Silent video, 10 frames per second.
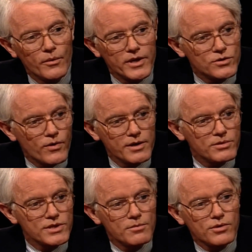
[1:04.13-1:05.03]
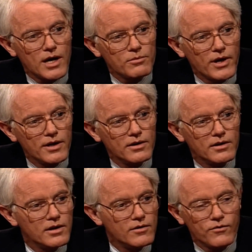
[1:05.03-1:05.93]
we had a 20% prime rate,
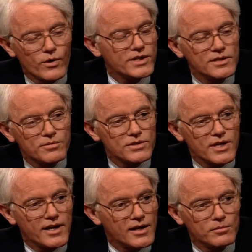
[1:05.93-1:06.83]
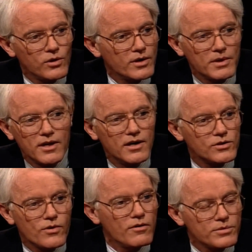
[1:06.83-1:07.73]
14% unemployment,
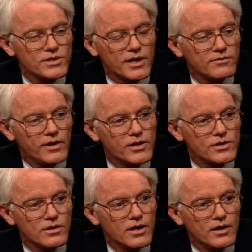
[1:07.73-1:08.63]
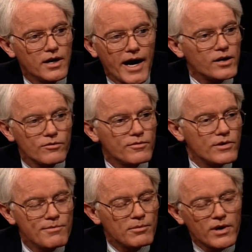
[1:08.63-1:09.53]
12% inflation. I don't
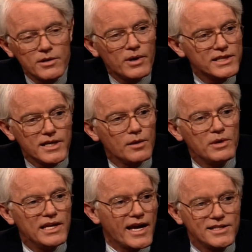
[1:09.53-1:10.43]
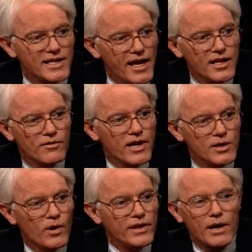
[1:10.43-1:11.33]
remember anybody telling me in 1980 or
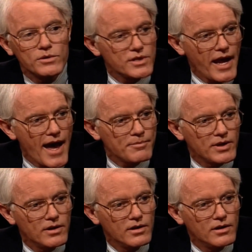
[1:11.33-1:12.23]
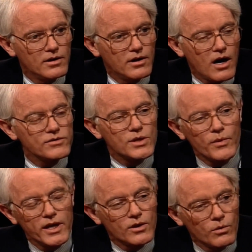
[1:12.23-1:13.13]
81 that was going to happen. Yeah. All of a sudden, we
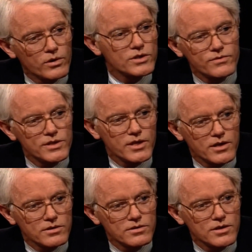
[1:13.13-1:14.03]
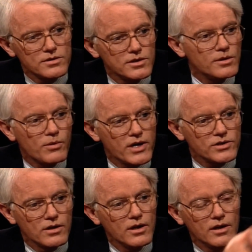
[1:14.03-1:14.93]
had the worst recession since the
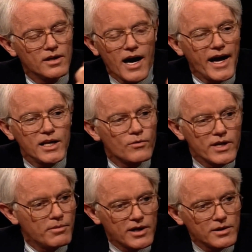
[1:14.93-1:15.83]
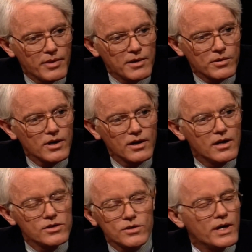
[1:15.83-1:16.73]
Depression. I didn't read about it in the paper.
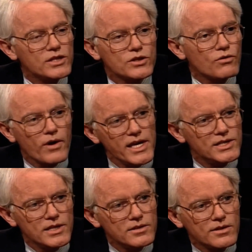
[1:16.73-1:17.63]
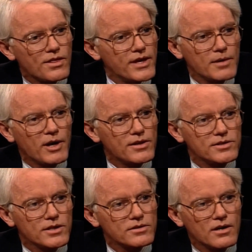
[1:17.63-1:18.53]
So it's crazy to think about these
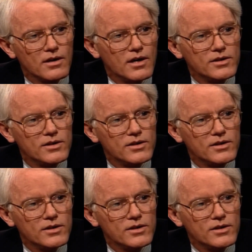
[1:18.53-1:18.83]
things.